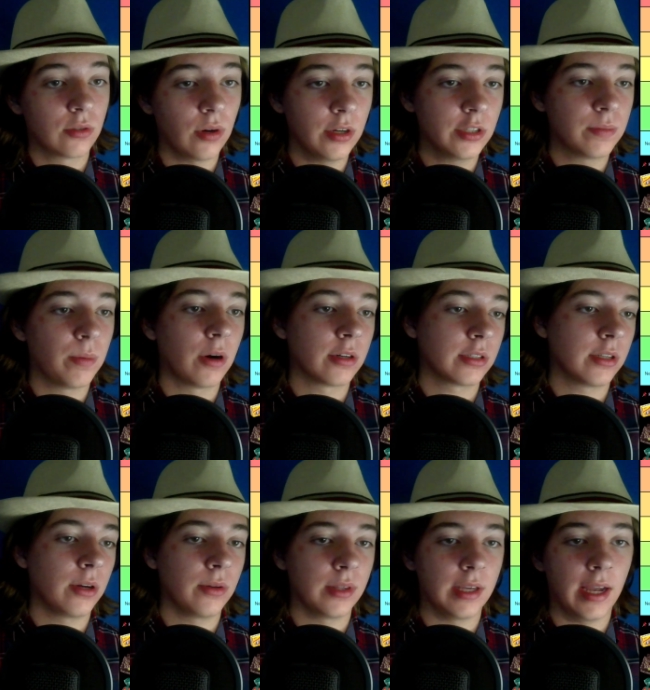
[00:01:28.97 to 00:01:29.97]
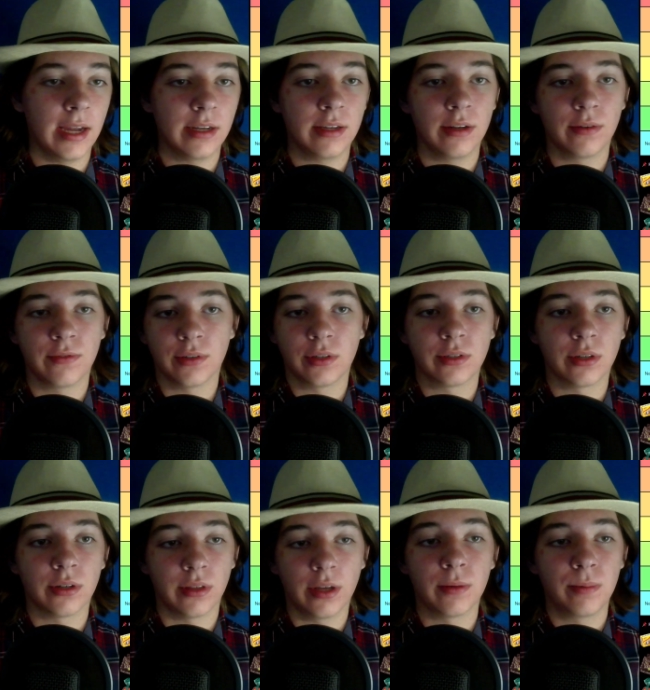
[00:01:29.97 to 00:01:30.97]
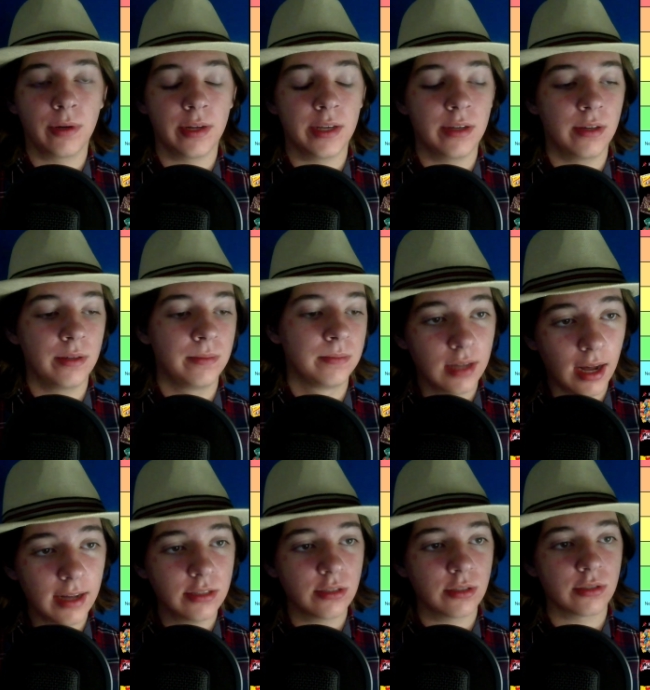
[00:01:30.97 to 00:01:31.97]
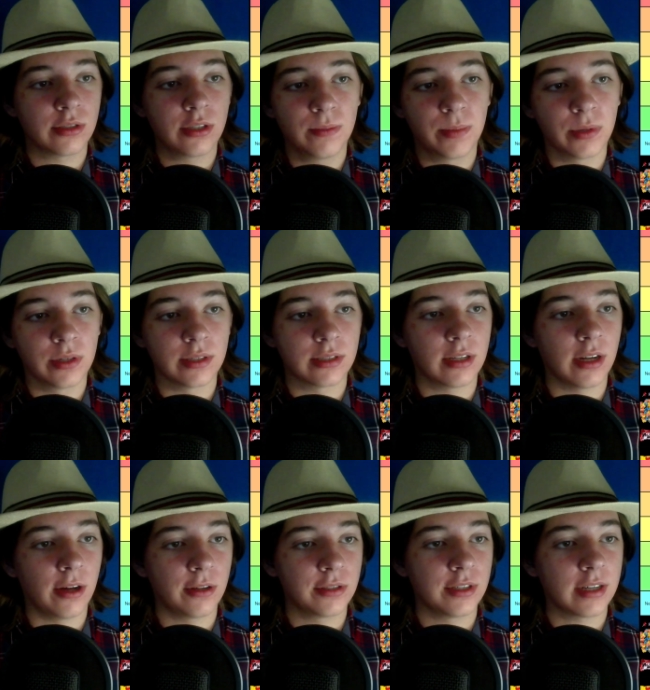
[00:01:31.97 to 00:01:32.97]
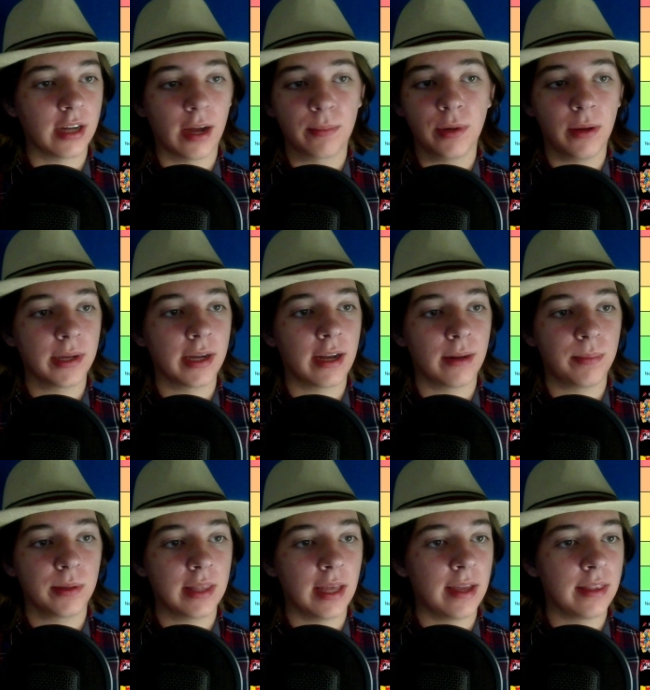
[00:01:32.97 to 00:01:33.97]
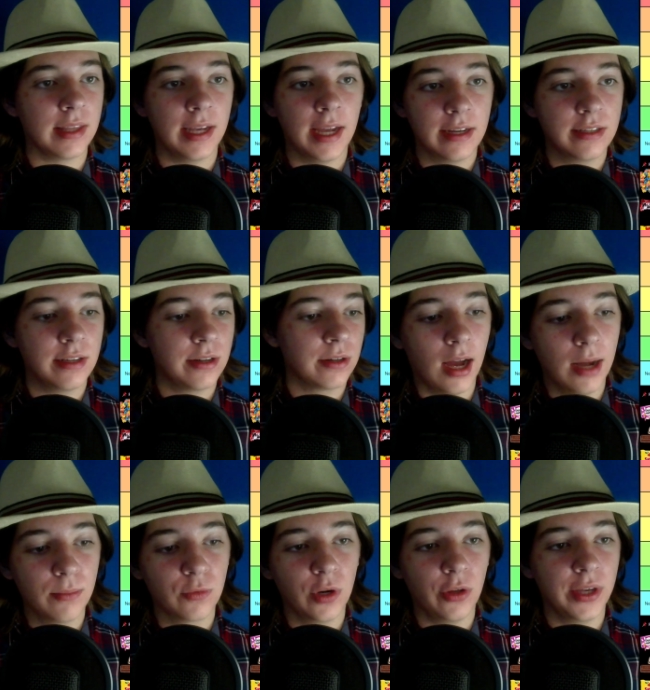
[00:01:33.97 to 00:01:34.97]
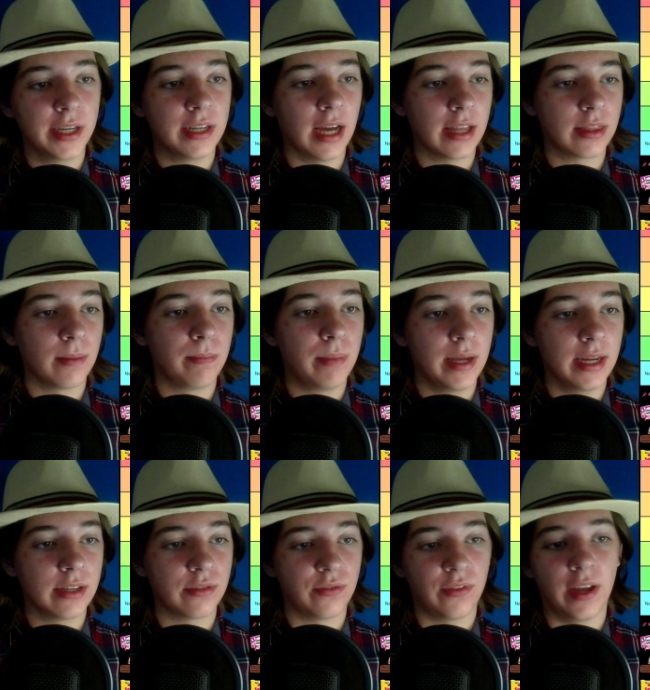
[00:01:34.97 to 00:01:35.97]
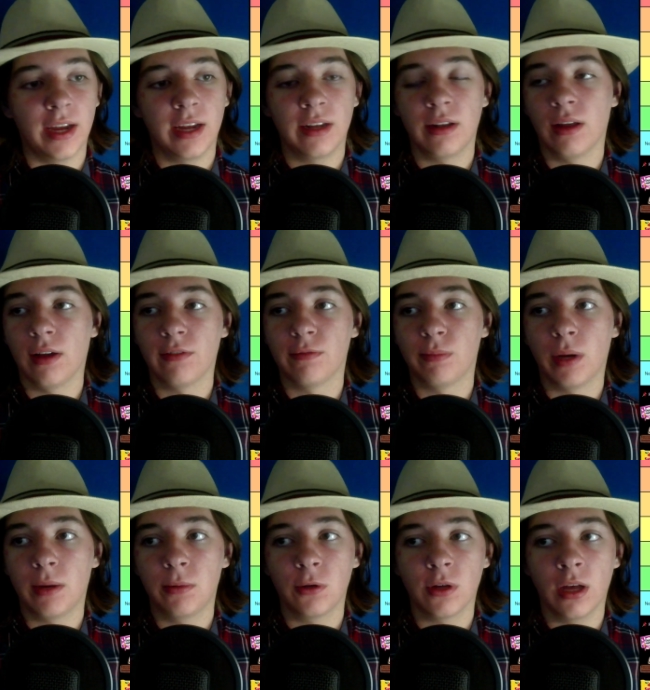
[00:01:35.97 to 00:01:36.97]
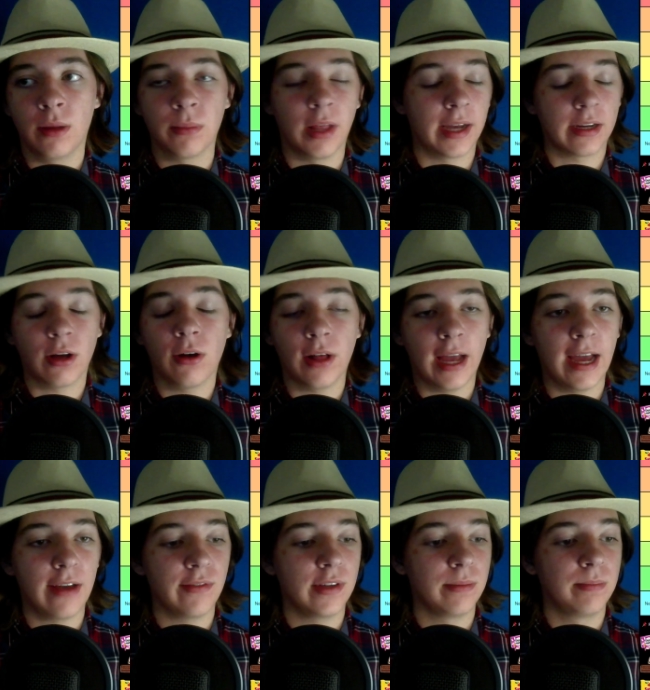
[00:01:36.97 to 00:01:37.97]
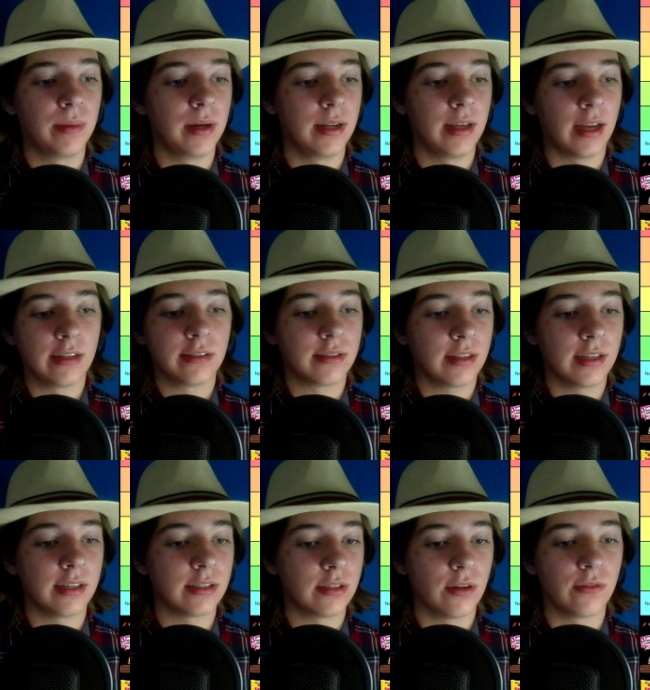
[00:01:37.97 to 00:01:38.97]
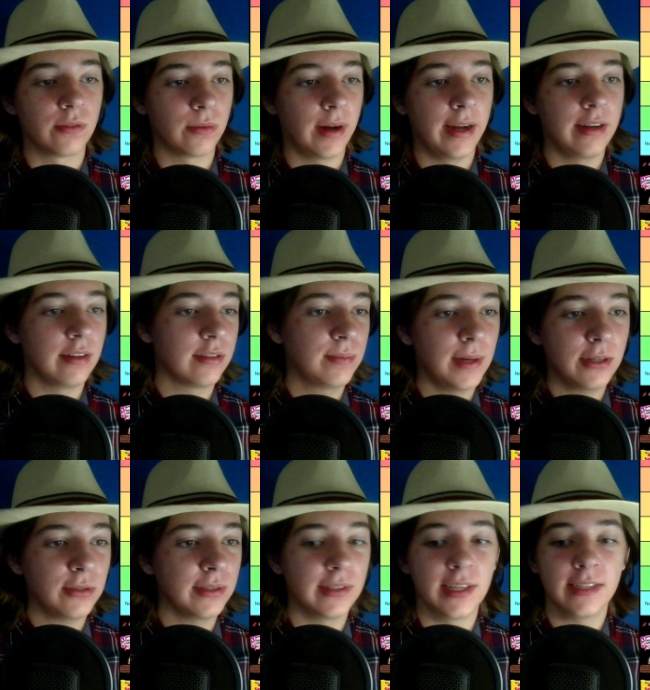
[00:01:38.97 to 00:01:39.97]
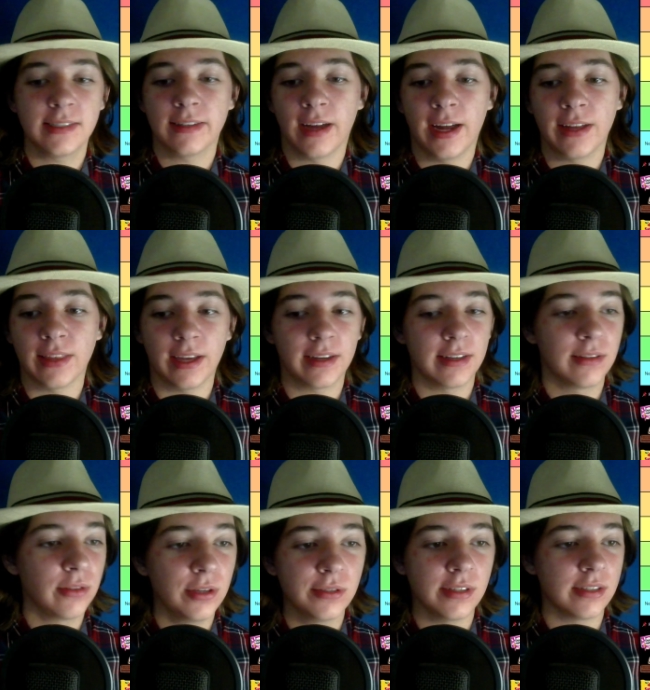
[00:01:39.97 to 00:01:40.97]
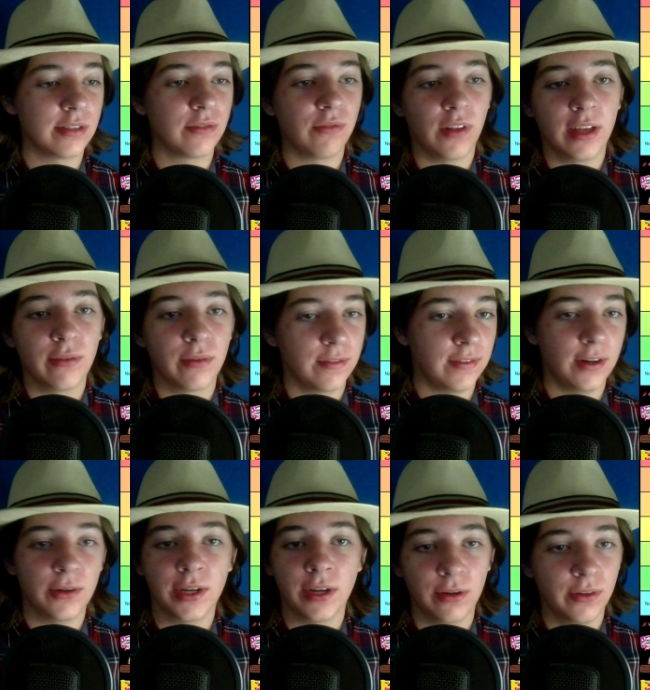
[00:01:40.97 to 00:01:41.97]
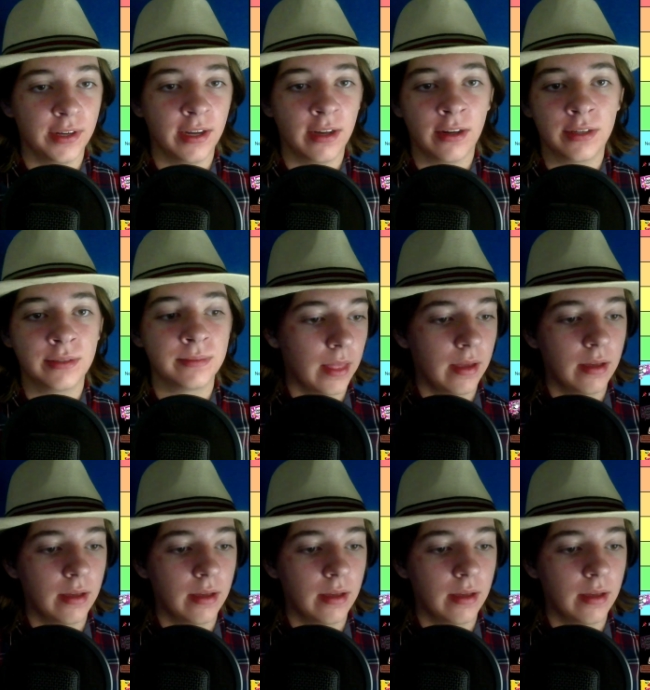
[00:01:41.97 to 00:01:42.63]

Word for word: Crunch bars go in the A tier for sure. They're pretty good. Dots are super nostalgic. I probably got to put that in the A tier. I'm really not the biggest fan of bubblegum. Like, I'll have it, but I just think it's overrated, especially this kind. Like, it loses its flavor very early on.